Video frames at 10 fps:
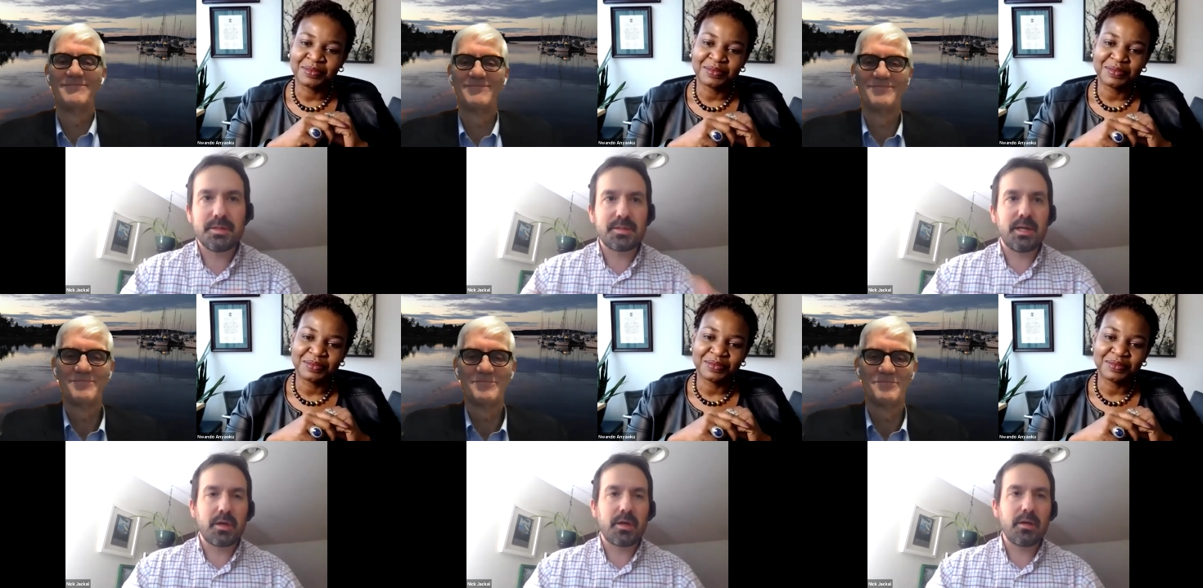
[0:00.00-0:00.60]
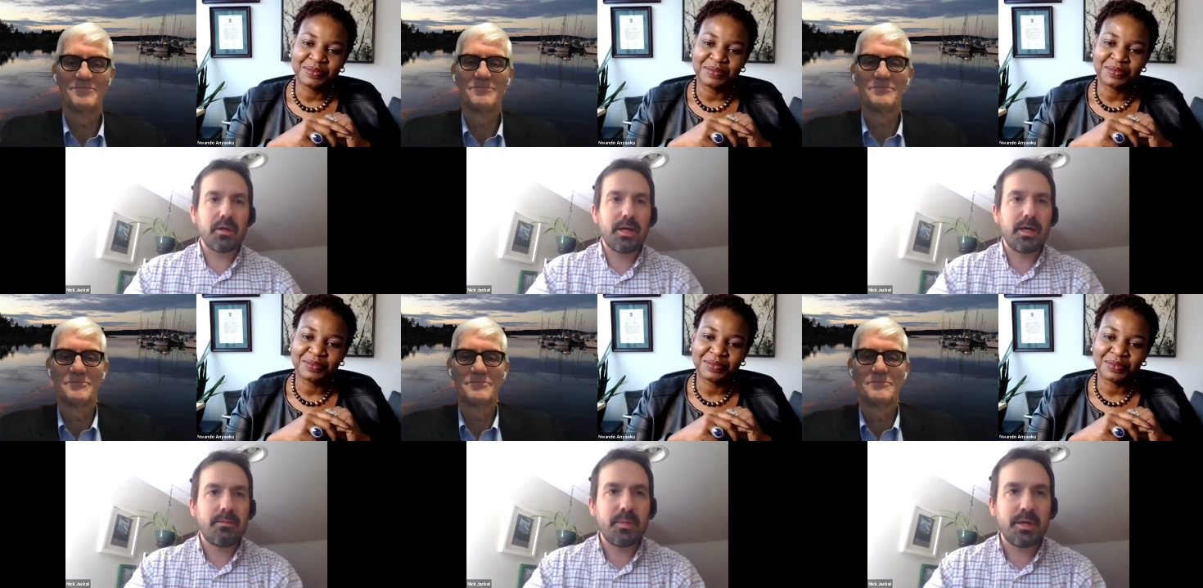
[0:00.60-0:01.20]
Speaker 1: systemic
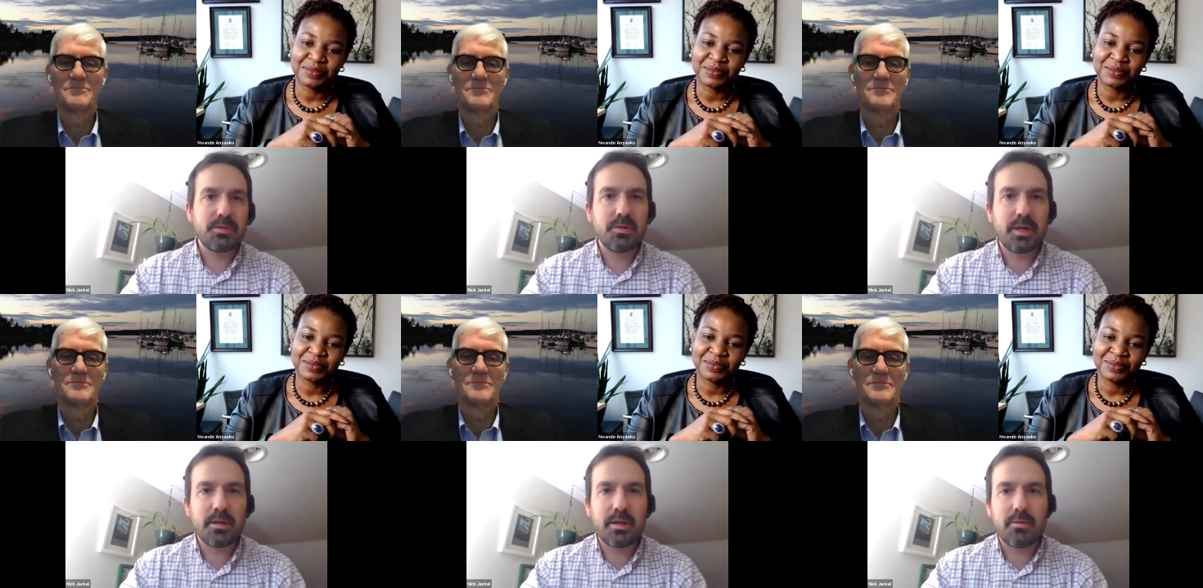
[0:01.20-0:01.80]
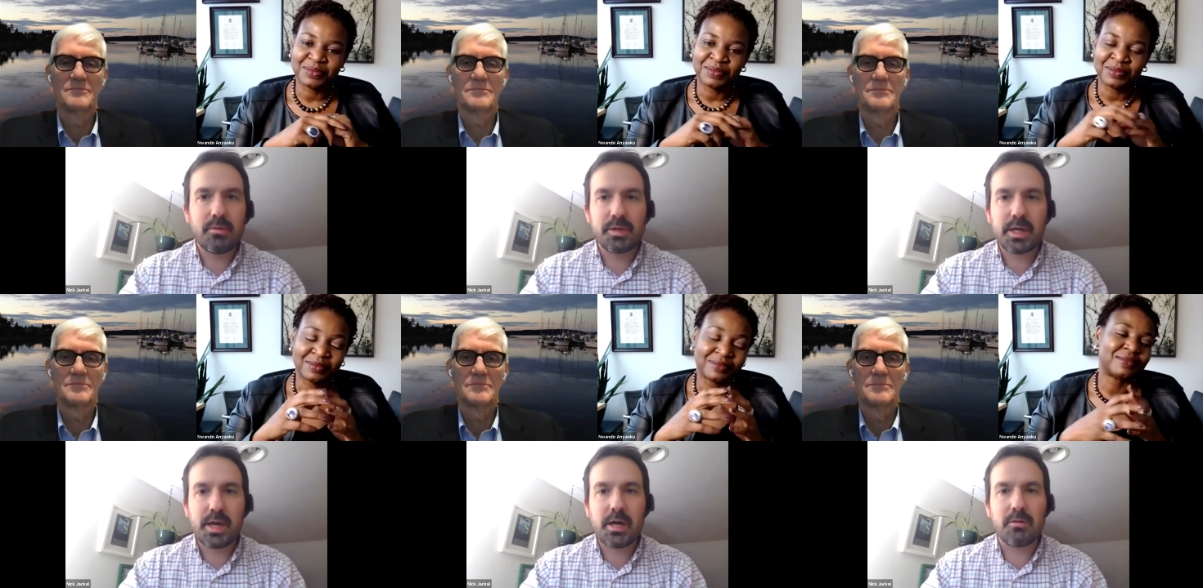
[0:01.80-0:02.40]
um, issue that that we're
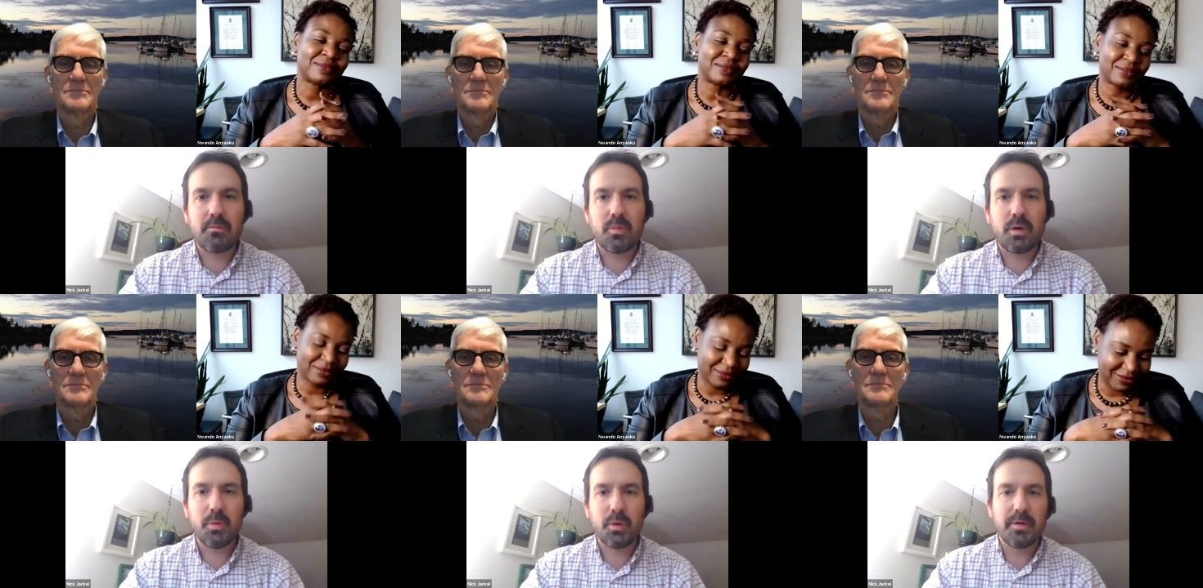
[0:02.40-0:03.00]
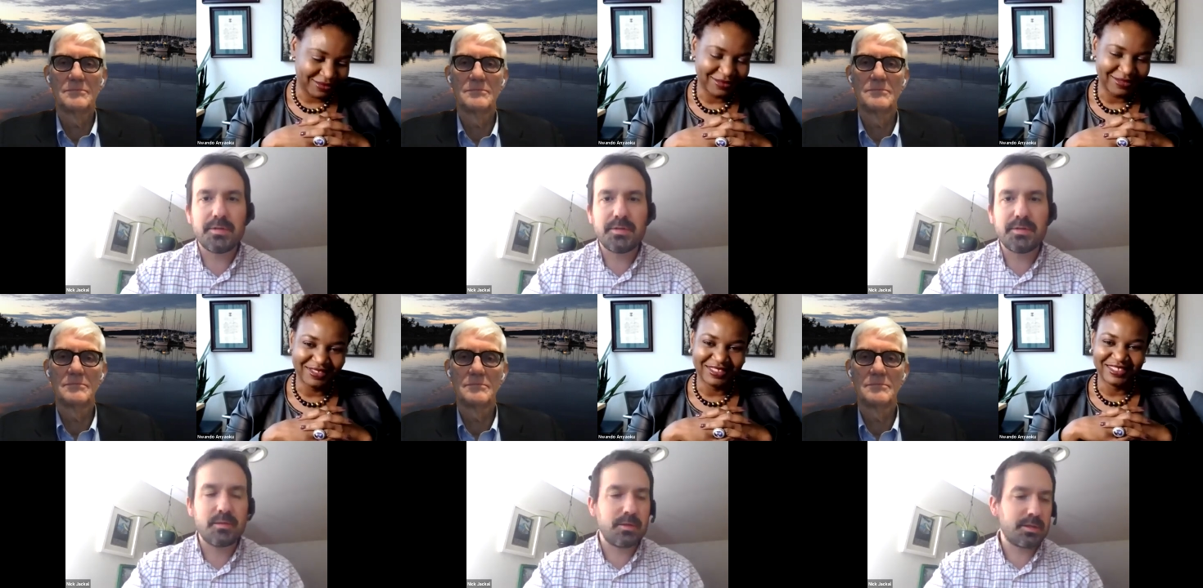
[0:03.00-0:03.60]
taking on? What motivates
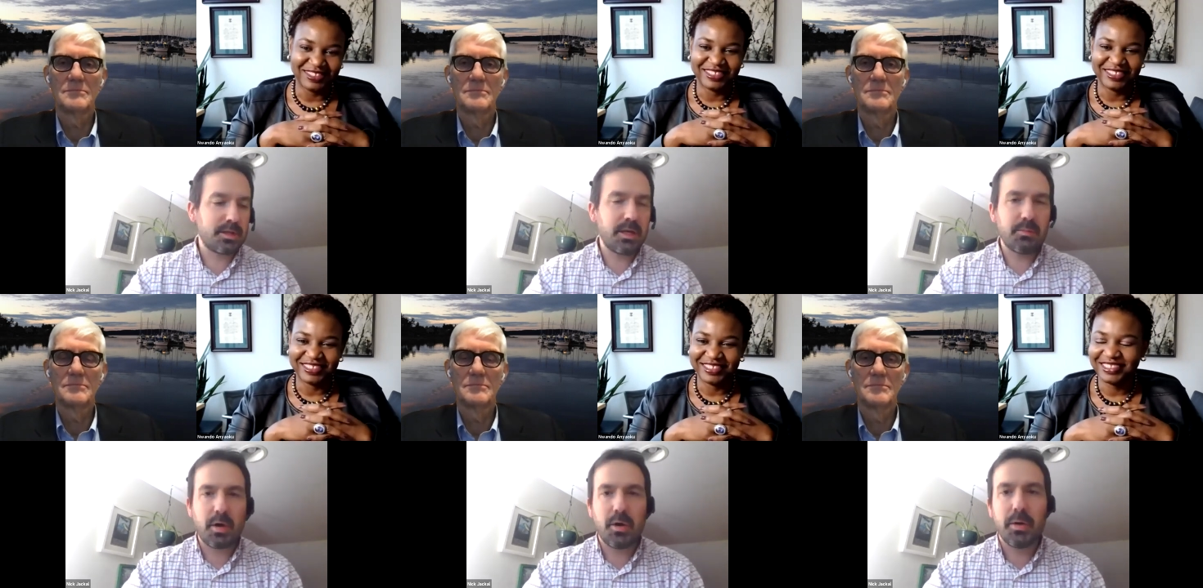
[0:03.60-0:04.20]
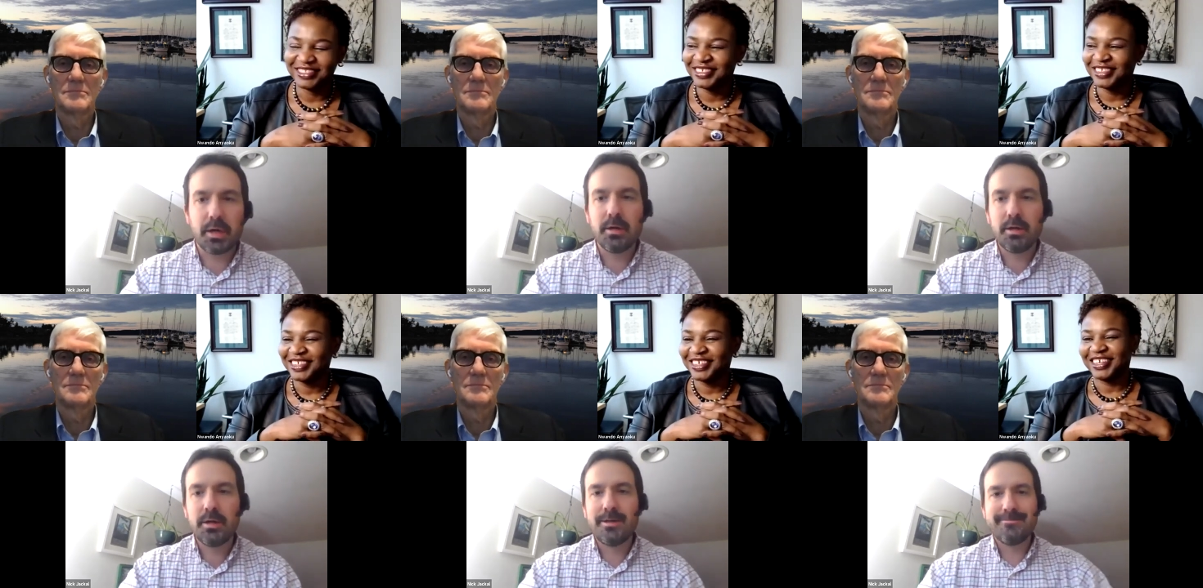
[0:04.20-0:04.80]
you to to keep going?
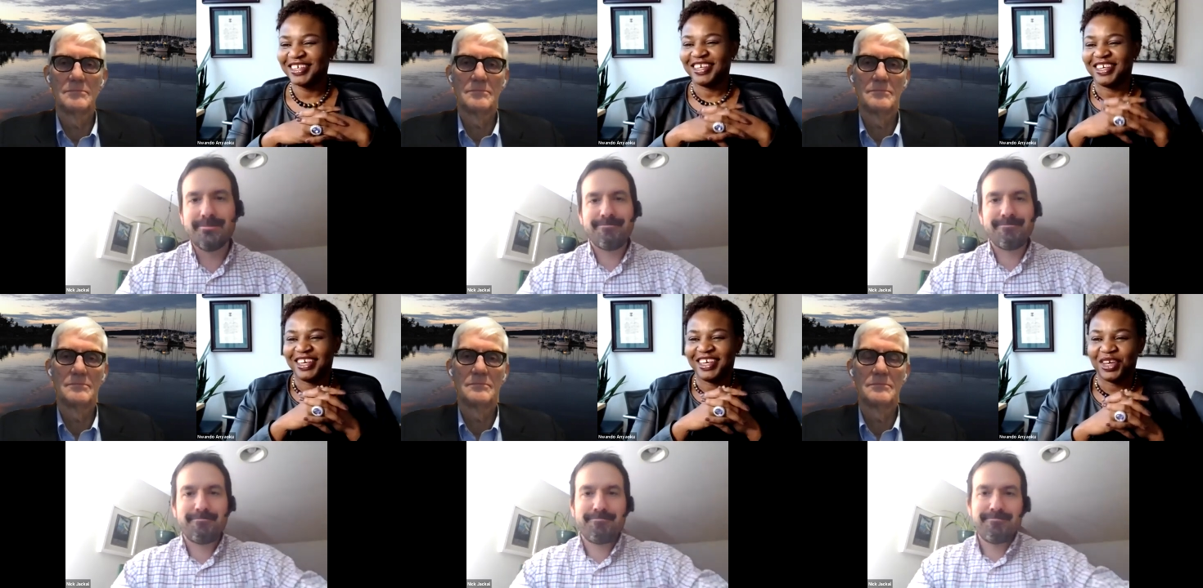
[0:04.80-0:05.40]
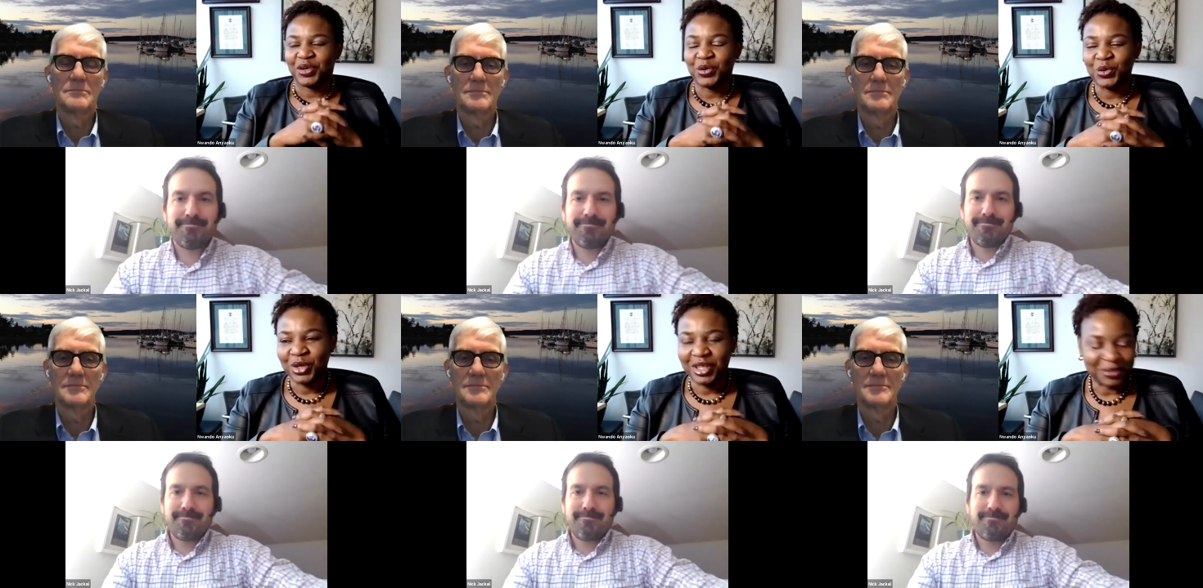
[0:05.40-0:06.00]

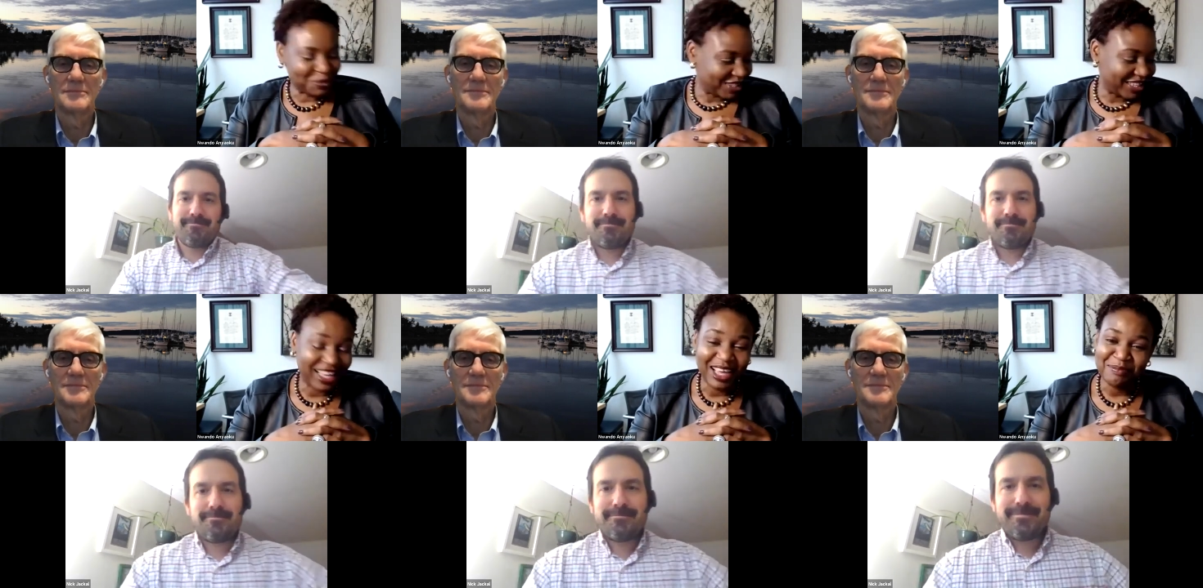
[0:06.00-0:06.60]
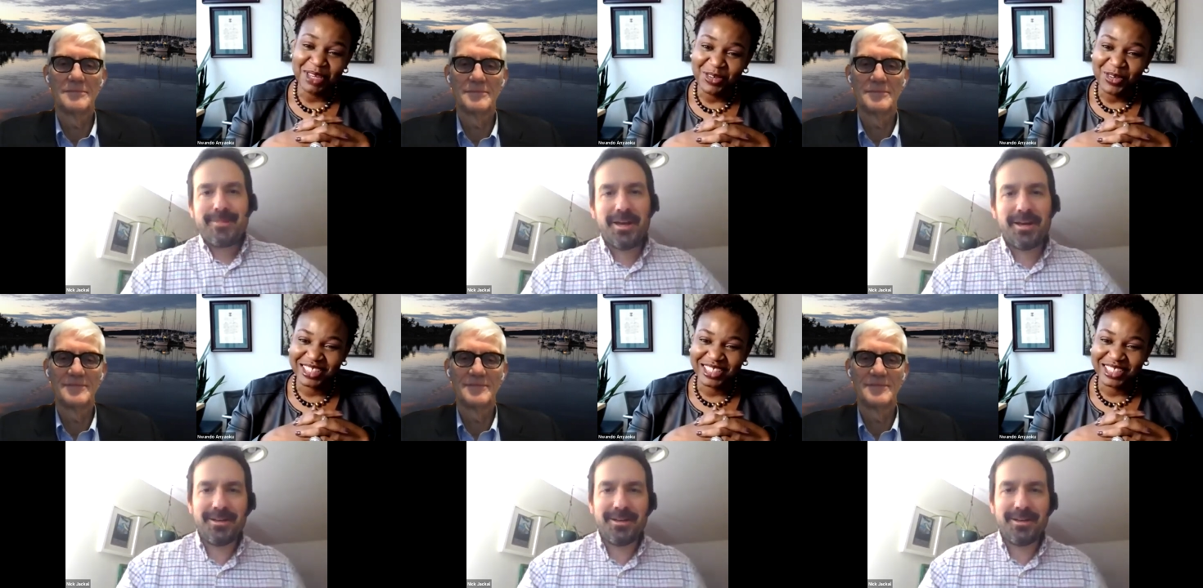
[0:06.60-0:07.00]
Speaker 2: Ooh, yeah, big